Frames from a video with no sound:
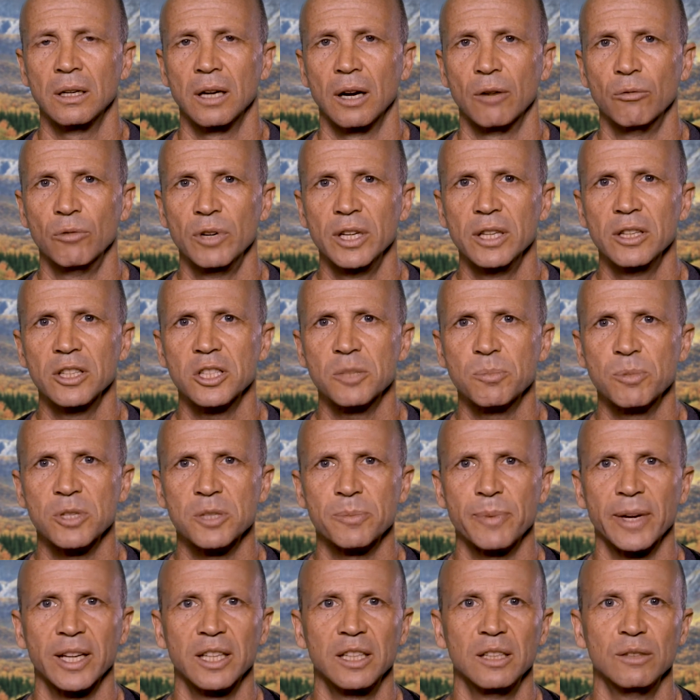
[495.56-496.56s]
A realist
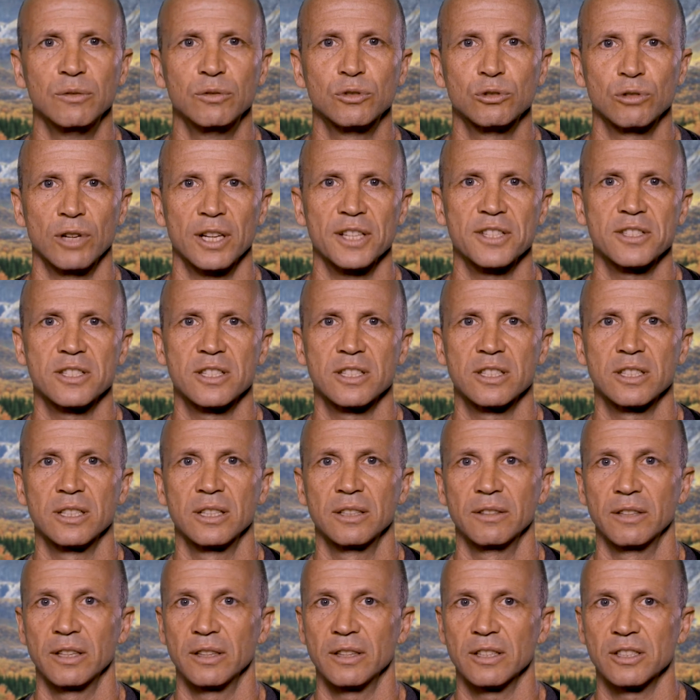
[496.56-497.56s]
perspective trusts
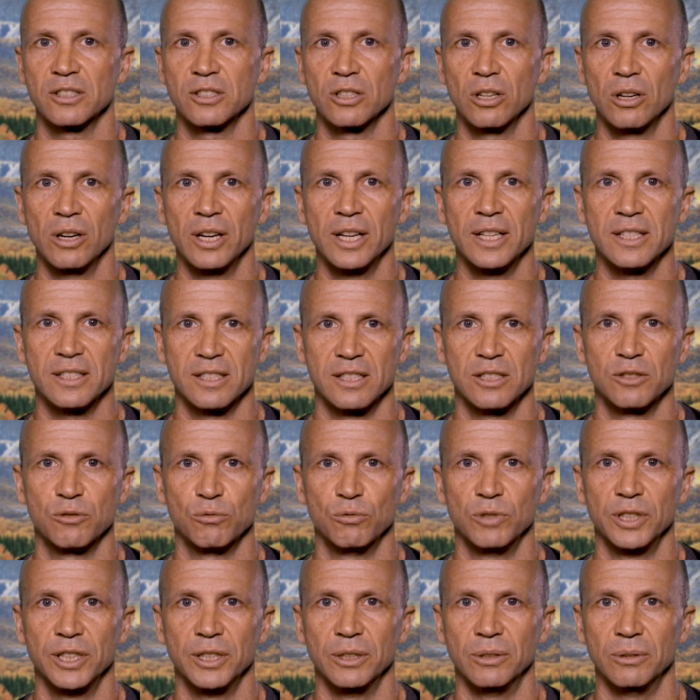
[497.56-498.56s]
that the science is
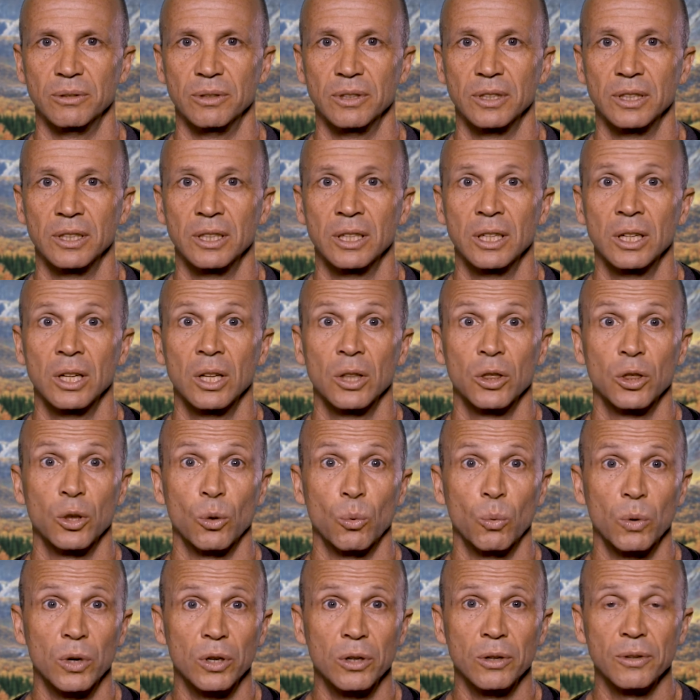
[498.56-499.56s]
real. The
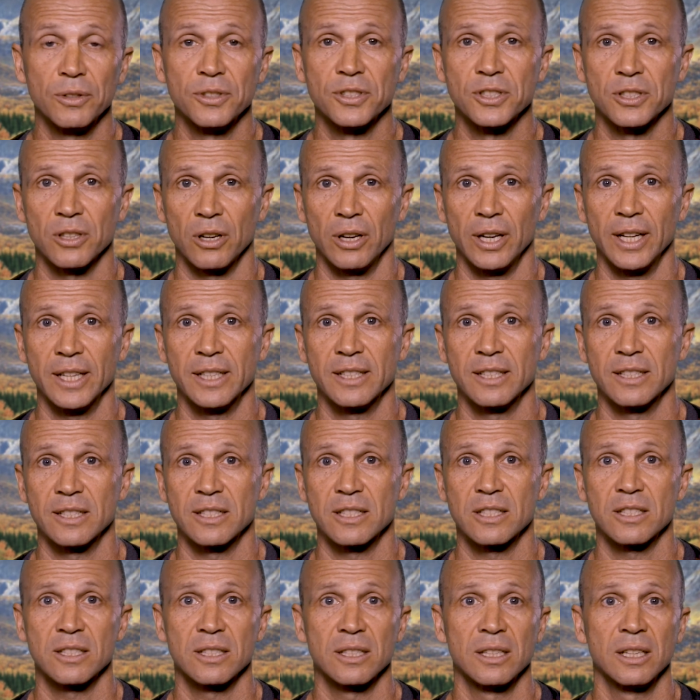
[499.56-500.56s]
world's
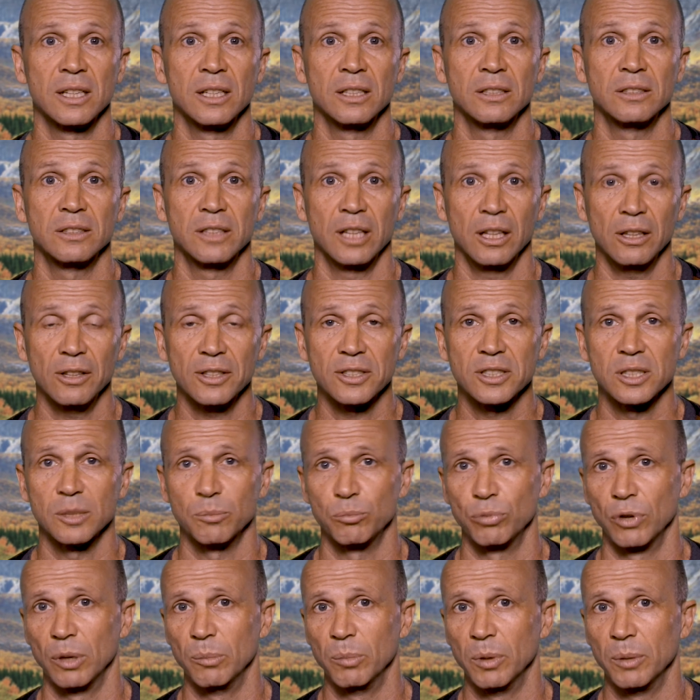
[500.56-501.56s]
scientists tell us the
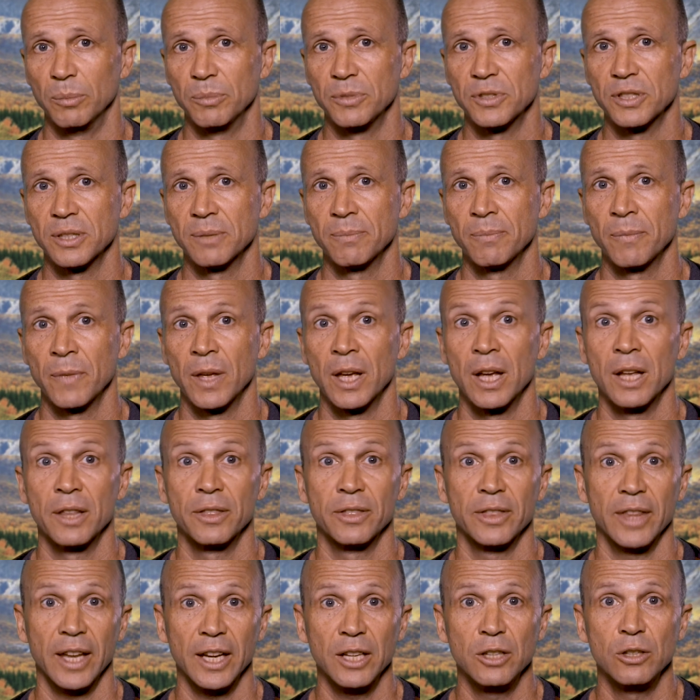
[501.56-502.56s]
problems.
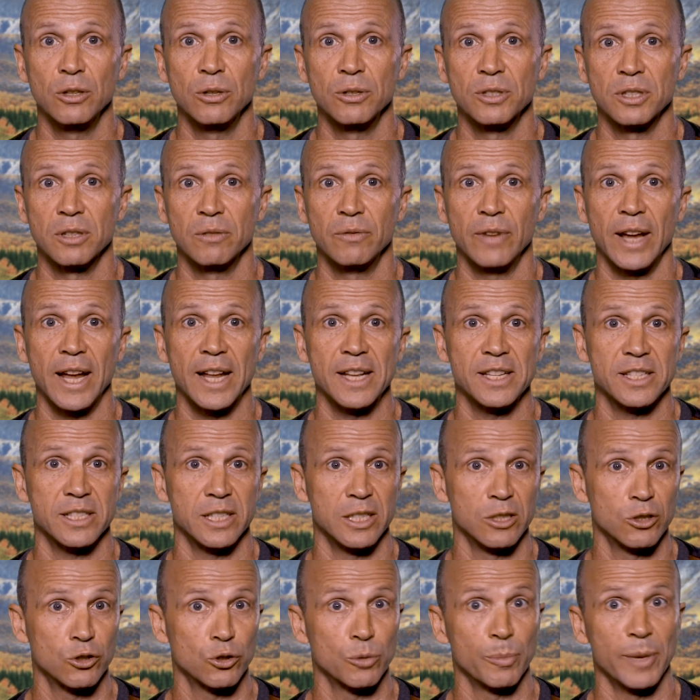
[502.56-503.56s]
They use advanced
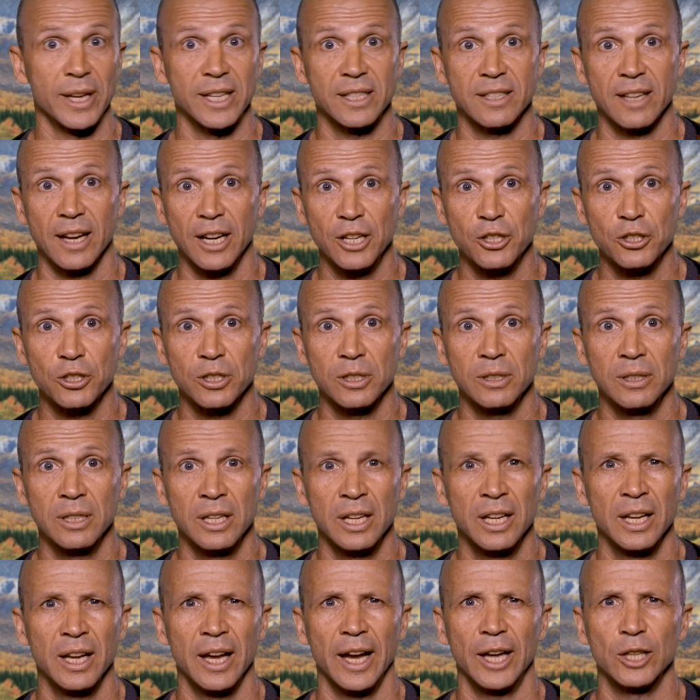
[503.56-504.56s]
instrumentation
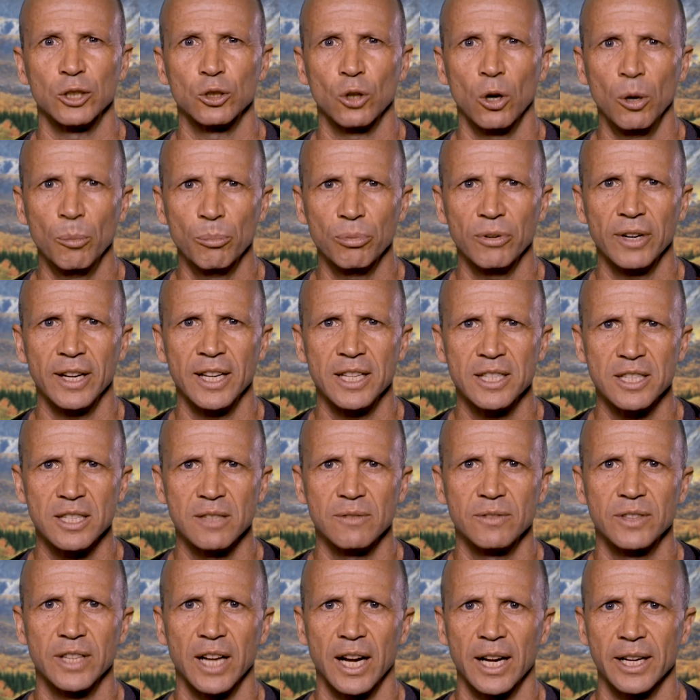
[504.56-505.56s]
and
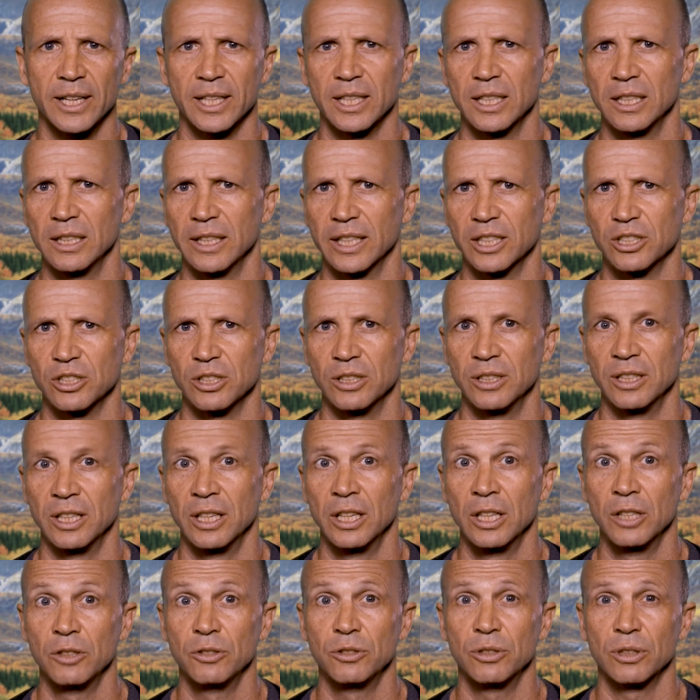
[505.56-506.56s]
comprehensive data collection
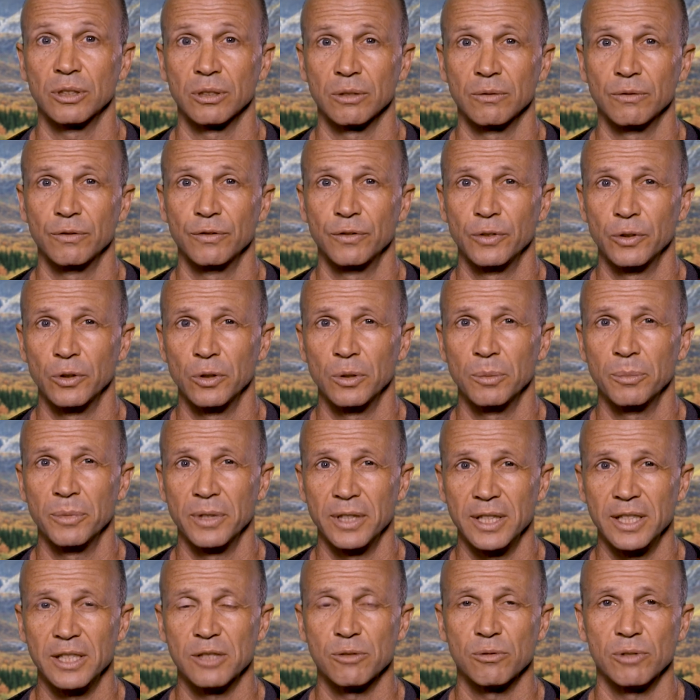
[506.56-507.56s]
to confirm
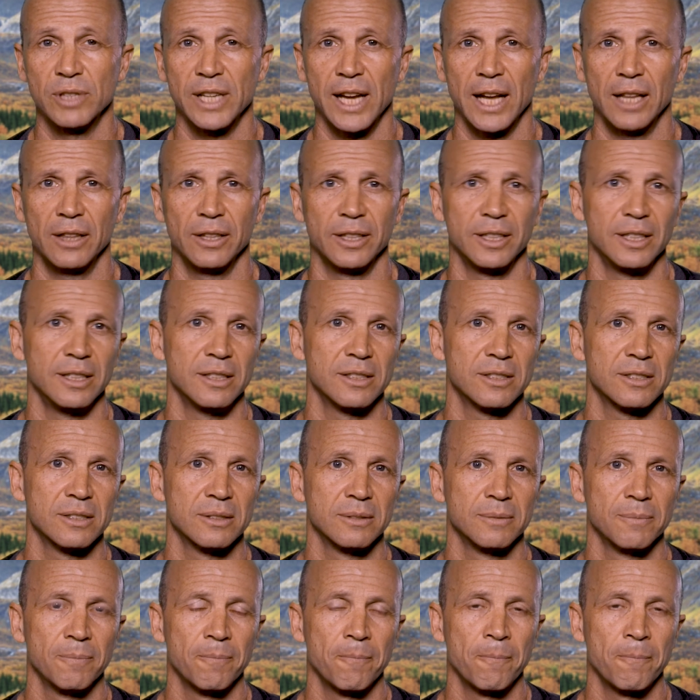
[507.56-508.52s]
these realities.